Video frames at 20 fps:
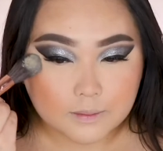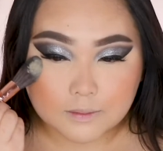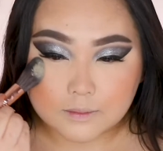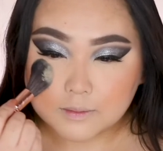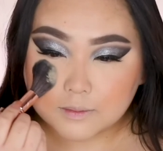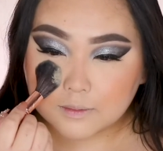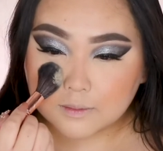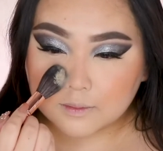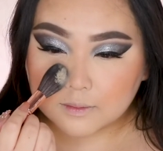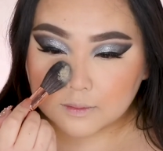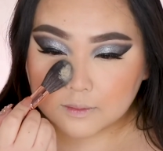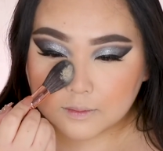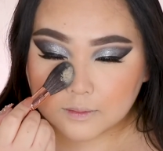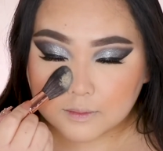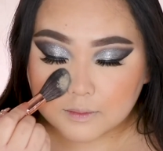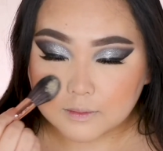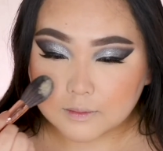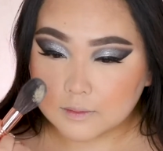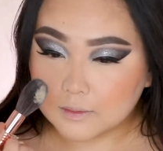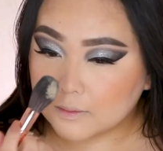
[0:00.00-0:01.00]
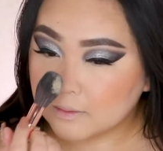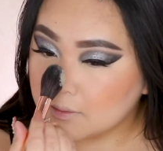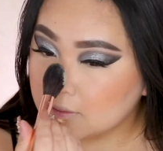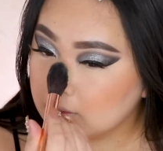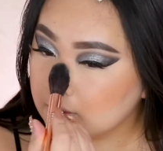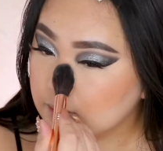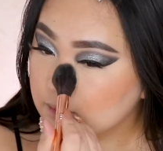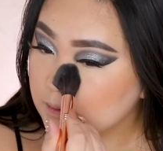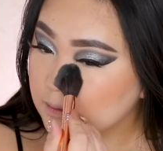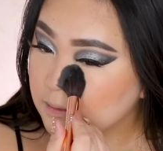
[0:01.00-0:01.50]
Milani in the shade
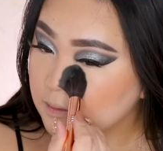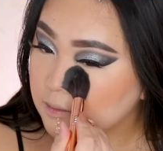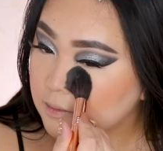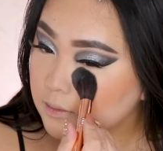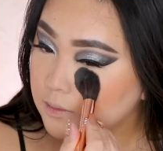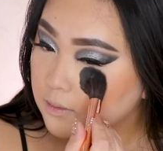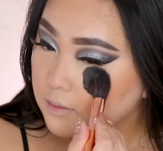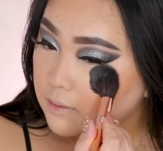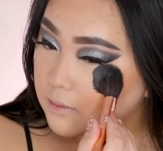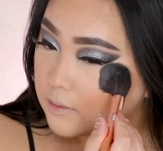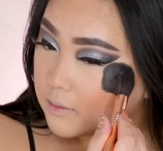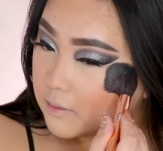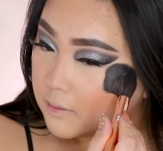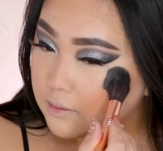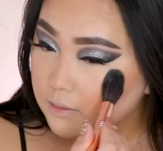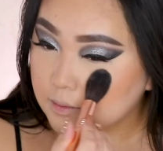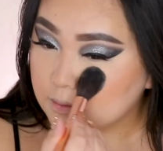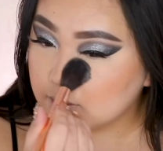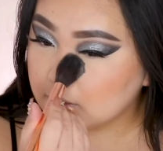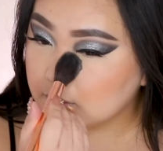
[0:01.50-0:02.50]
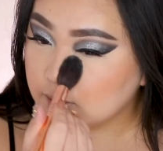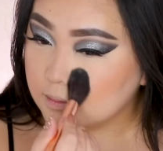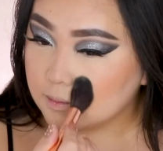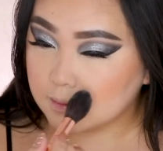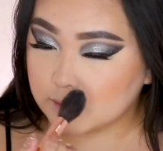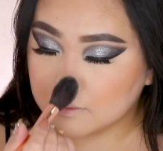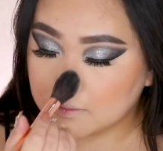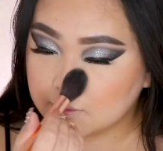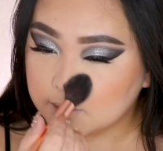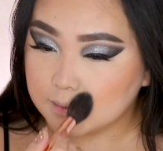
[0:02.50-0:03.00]
Translucent
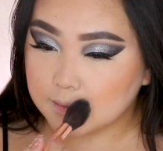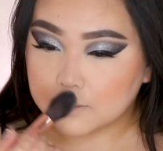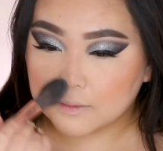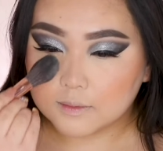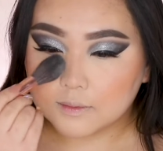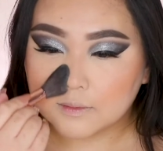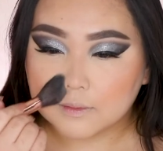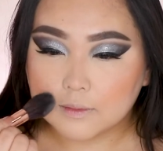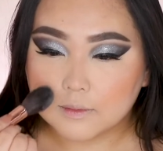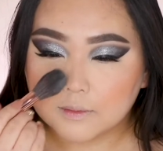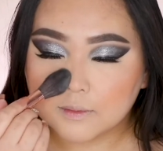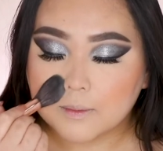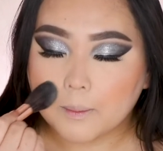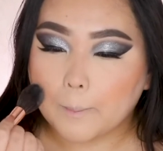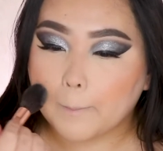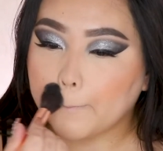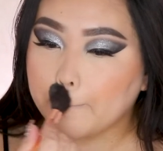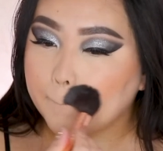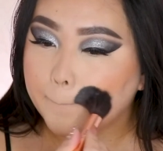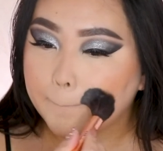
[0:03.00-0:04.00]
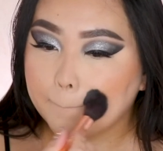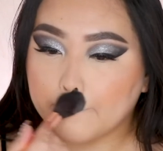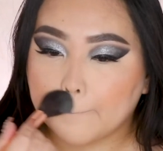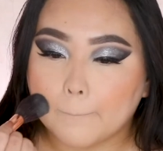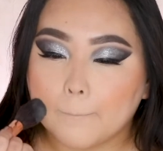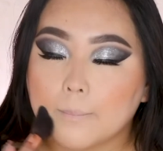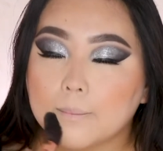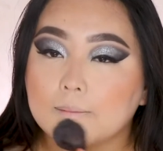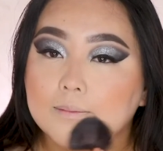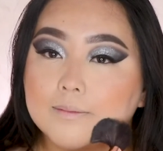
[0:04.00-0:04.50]
Banana. And
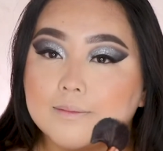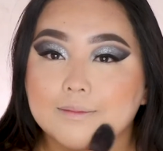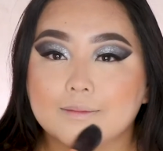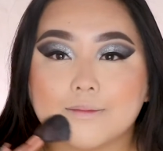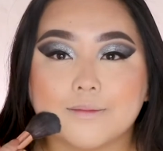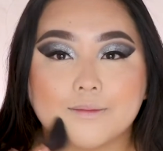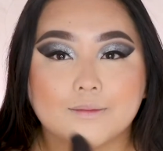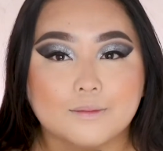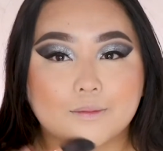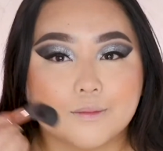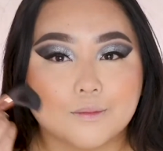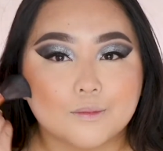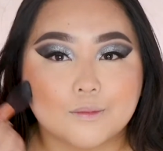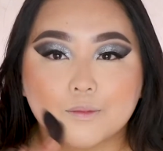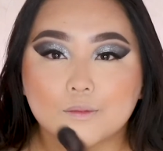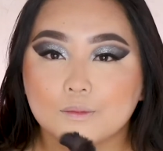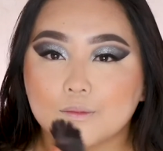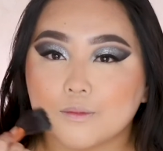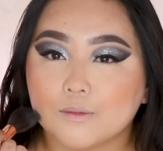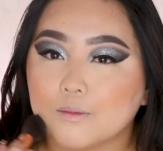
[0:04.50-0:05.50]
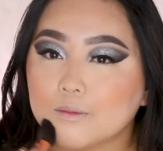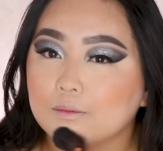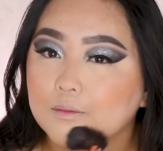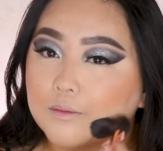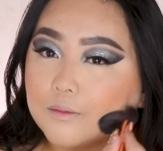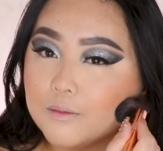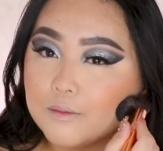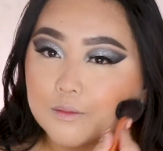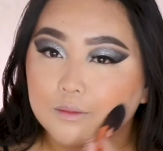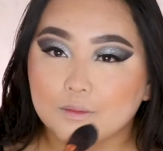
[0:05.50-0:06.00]
on a tapered
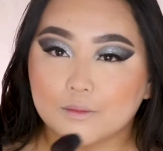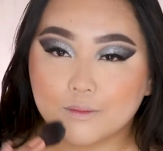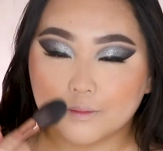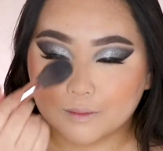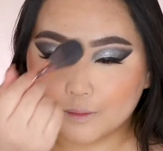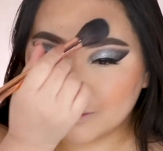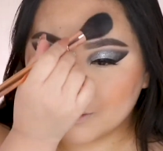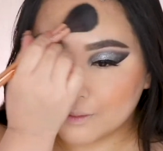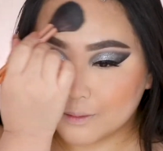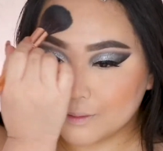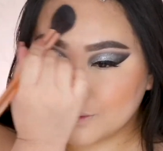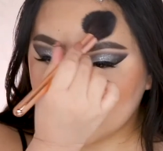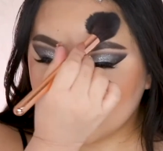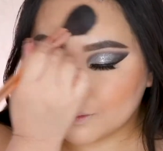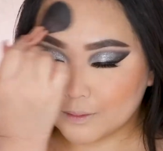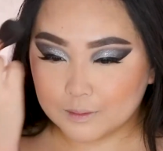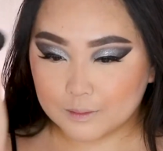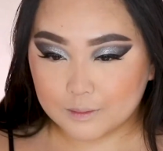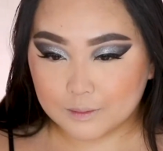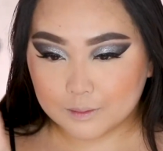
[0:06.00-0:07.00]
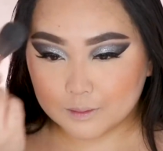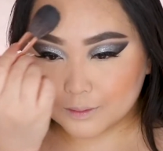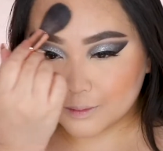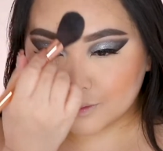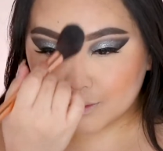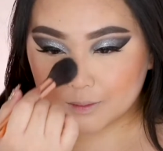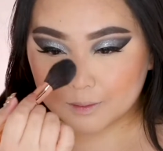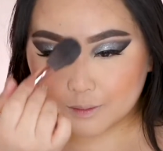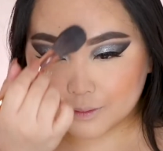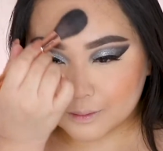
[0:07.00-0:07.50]
blending brush,
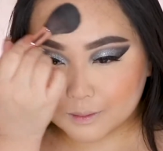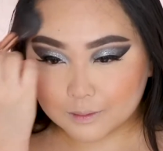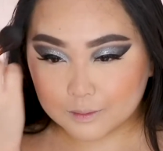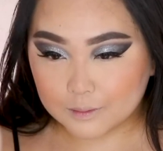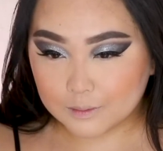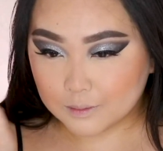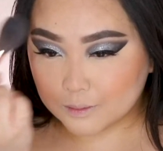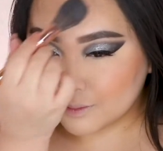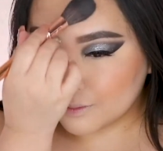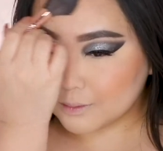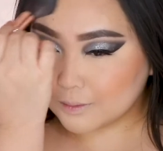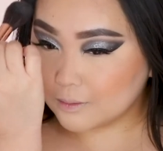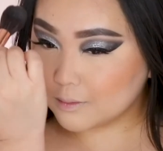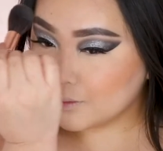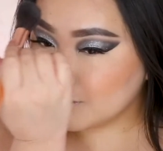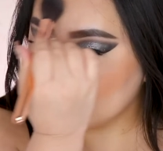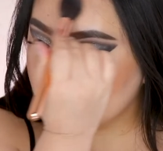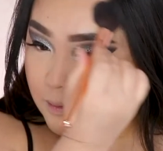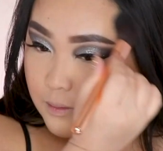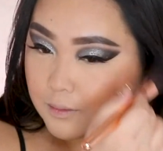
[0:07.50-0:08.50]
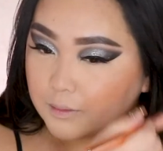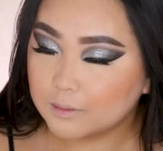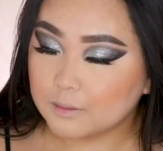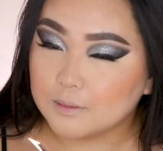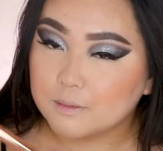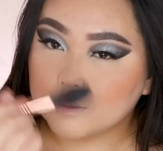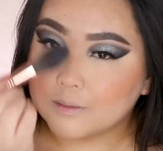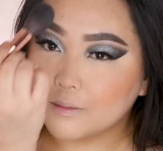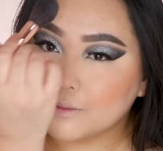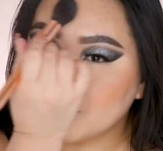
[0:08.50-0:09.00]
I'm going to
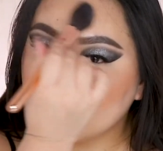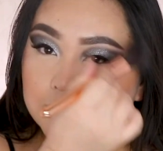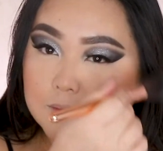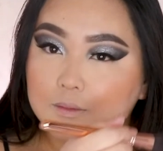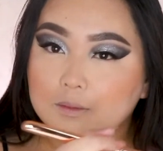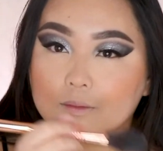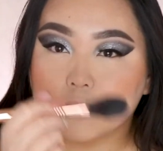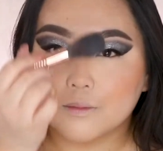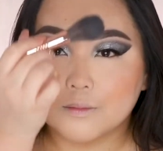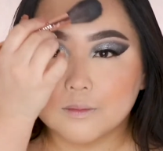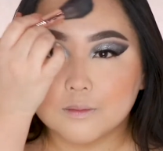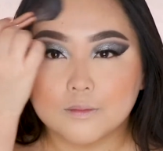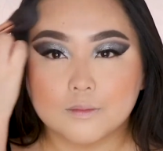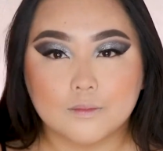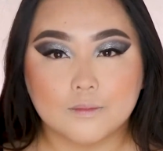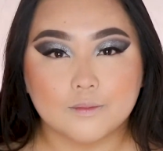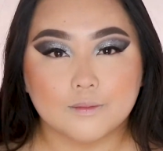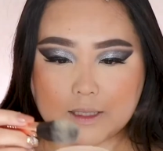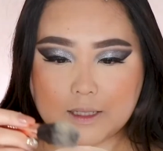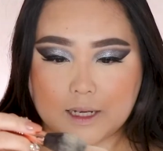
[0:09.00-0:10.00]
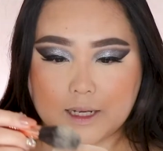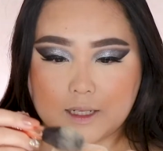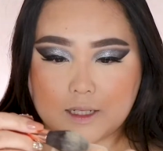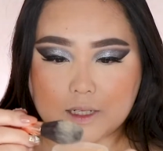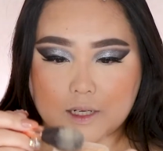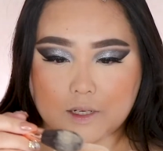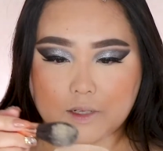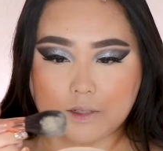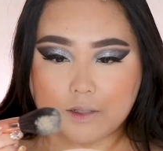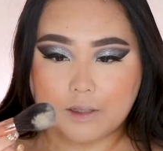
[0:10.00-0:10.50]
lightly set
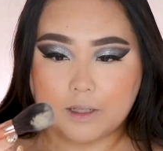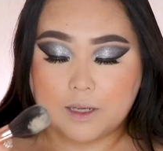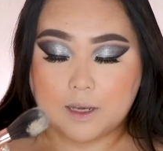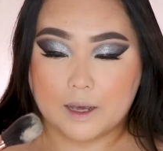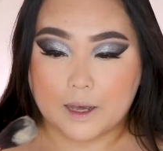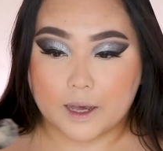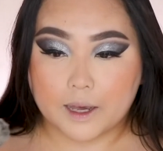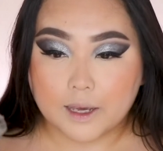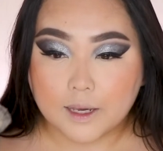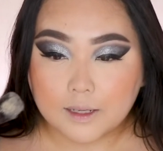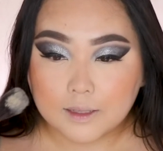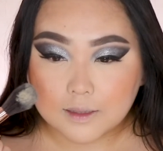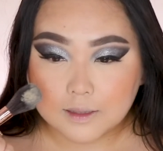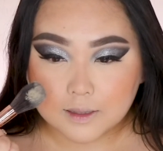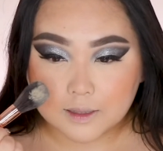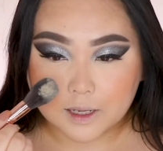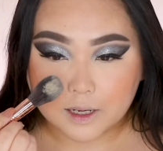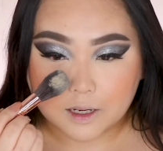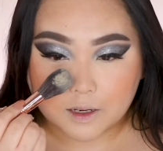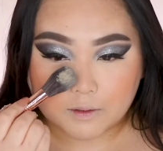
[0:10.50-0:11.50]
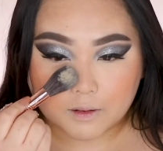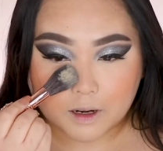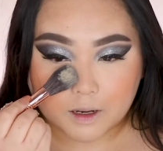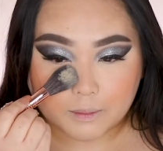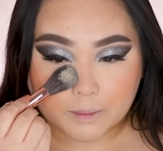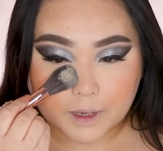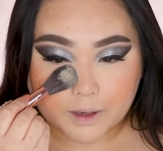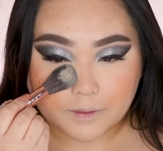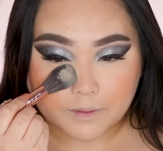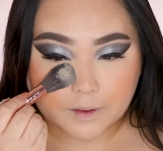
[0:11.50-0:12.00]
under the eyes and around
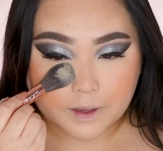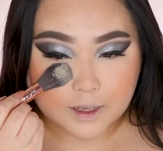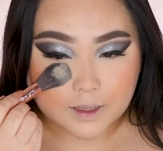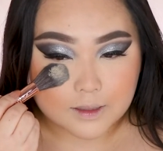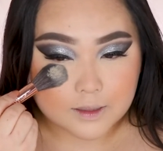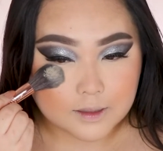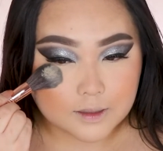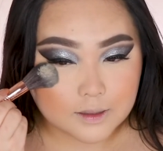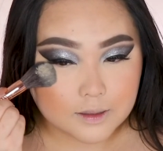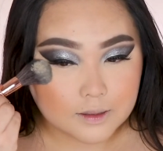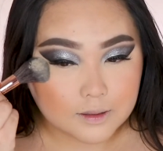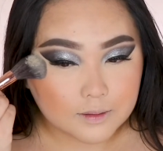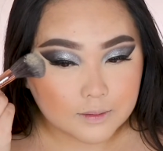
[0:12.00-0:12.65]
my face.